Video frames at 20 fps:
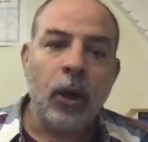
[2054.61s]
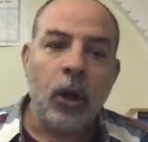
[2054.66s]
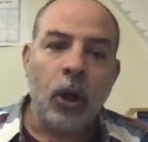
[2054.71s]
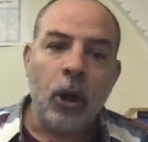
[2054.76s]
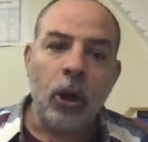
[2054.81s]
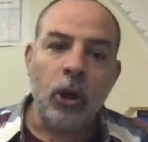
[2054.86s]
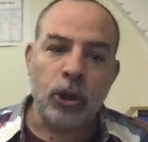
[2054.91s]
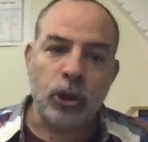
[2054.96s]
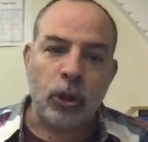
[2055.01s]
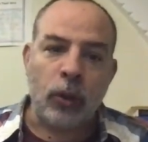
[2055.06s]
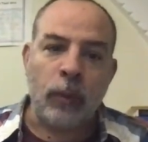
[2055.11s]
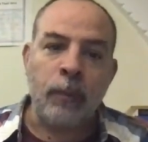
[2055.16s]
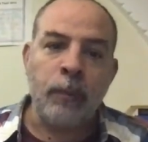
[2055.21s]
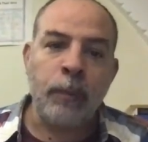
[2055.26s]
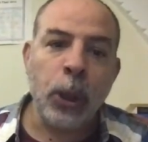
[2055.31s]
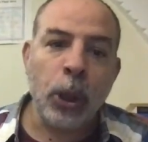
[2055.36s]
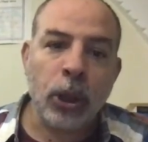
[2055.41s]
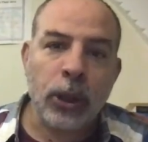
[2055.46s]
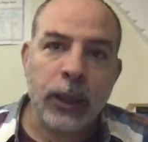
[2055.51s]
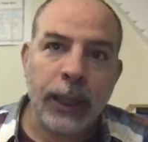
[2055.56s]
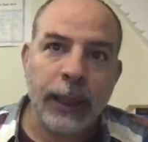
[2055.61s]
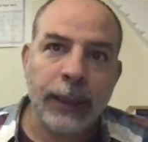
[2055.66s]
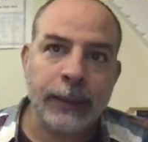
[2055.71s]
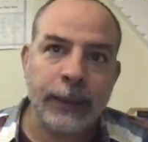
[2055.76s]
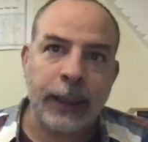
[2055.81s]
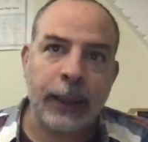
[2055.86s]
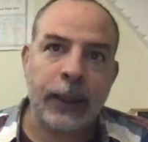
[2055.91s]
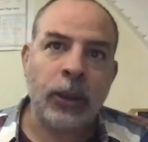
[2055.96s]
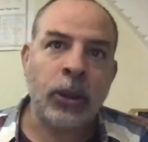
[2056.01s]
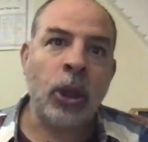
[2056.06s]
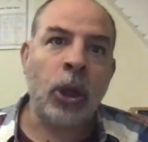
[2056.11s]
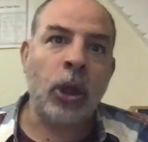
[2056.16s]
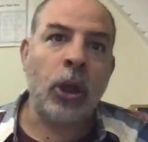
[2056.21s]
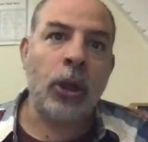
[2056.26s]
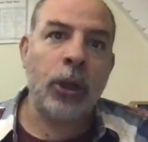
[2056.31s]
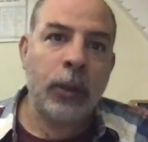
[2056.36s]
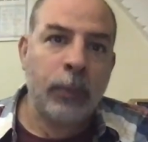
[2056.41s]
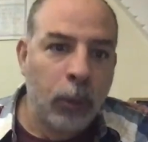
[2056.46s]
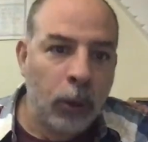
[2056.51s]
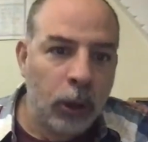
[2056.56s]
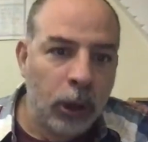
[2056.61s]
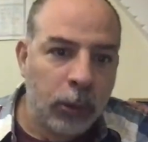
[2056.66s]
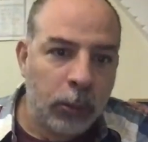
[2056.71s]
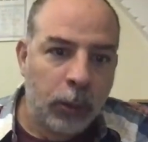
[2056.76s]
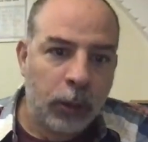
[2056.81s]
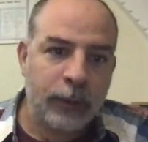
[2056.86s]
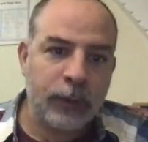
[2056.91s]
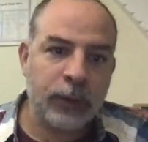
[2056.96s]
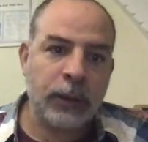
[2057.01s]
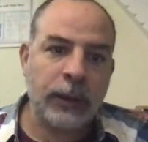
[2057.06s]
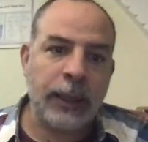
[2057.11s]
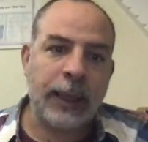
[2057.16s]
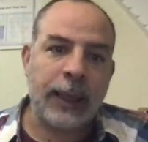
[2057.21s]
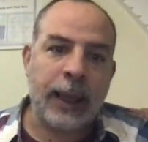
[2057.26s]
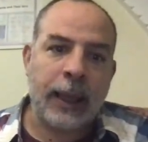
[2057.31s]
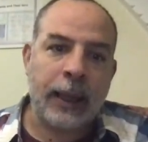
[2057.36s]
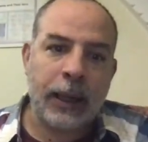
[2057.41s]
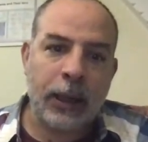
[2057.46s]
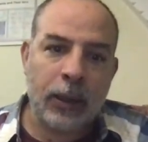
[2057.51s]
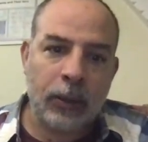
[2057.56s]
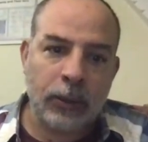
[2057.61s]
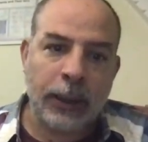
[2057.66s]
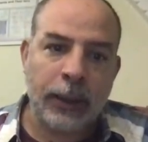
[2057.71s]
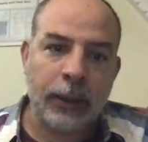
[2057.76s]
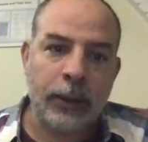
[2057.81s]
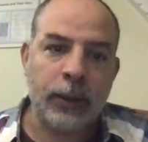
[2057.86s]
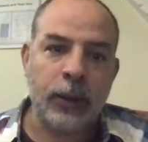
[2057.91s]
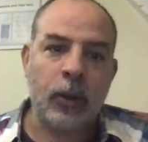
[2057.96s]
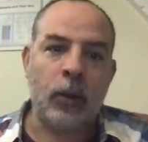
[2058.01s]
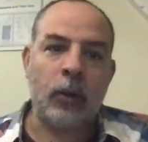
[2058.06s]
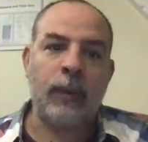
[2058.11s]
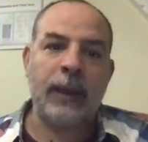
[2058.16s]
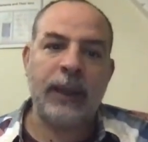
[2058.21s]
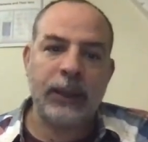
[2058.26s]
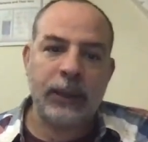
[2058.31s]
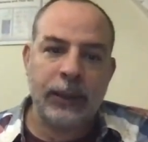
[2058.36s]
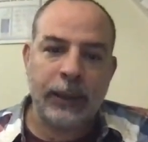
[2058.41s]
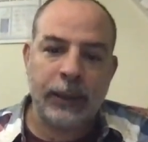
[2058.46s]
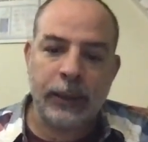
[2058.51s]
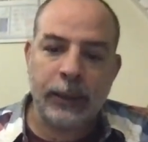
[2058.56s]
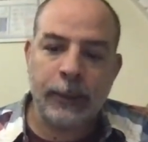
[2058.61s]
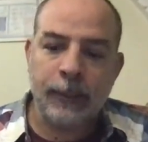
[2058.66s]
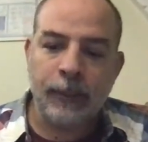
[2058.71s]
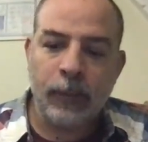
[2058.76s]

Also, pure calcite, no other polymorphs like aragonite or batrite.